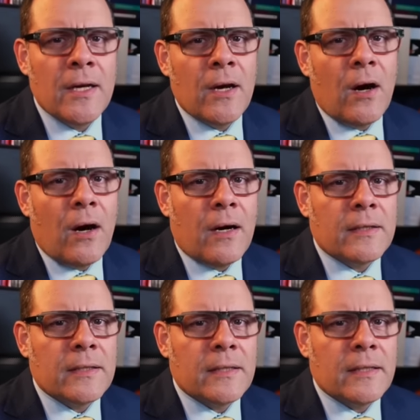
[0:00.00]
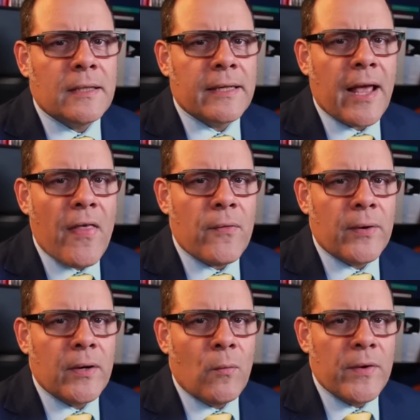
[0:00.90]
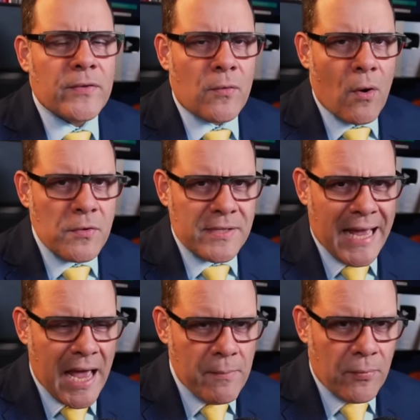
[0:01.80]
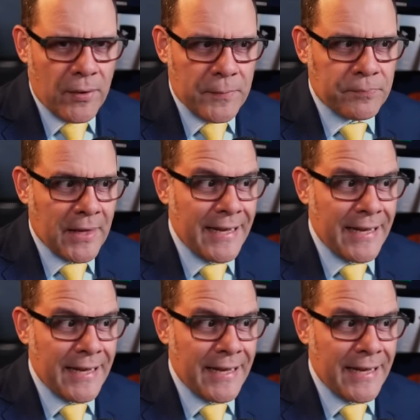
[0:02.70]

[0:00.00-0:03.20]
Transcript: on Catherine with Rose Hambury.